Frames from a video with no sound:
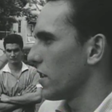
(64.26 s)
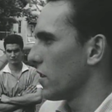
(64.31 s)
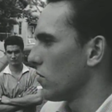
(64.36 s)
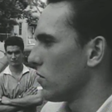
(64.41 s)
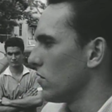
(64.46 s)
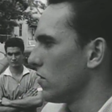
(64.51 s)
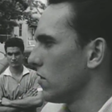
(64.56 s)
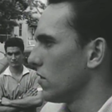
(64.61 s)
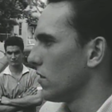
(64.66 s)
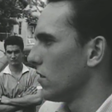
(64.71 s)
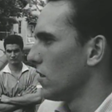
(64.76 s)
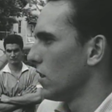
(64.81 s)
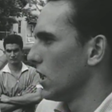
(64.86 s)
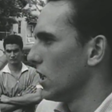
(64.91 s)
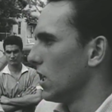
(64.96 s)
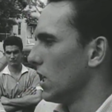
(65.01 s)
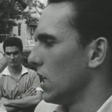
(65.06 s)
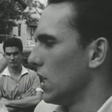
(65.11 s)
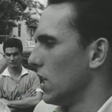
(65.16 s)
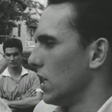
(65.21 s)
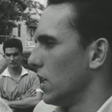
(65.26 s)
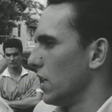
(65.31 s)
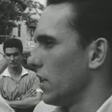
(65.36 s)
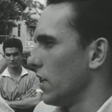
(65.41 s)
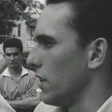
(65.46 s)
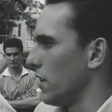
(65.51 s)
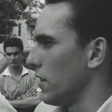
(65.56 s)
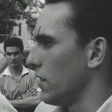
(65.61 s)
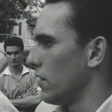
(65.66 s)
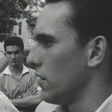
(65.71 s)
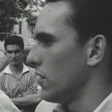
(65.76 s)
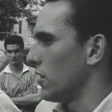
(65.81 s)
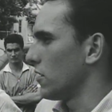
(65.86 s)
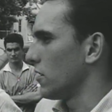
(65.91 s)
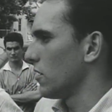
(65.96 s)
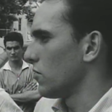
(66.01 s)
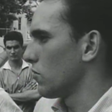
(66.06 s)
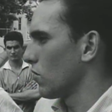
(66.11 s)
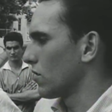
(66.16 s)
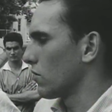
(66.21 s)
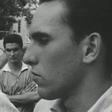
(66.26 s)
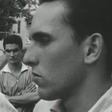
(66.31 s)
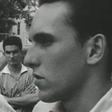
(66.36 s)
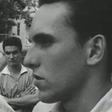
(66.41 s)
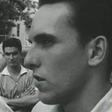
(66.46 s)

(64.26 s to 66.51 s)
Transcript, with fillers: de julio y distintos actos